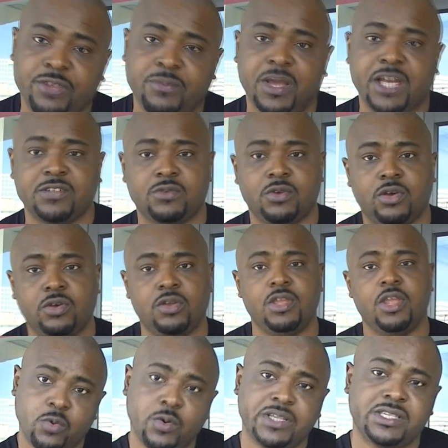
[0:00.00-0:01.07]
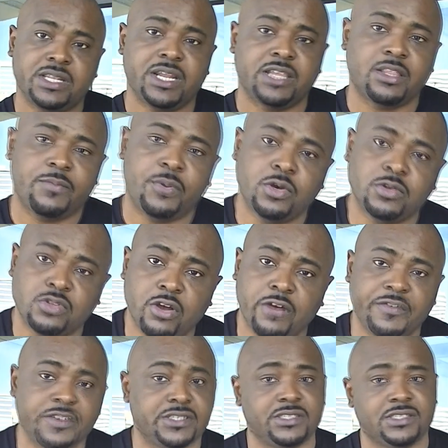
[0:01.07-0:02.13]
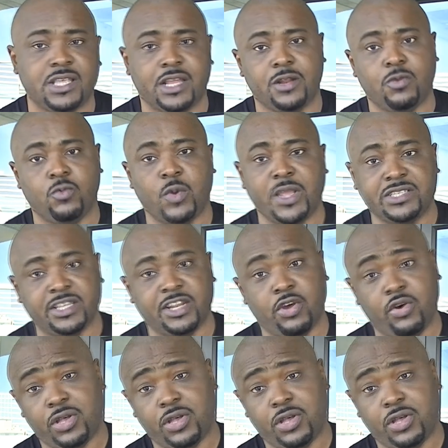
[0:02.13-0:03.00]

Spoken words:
you might as well waste it at the post office instead of wasting it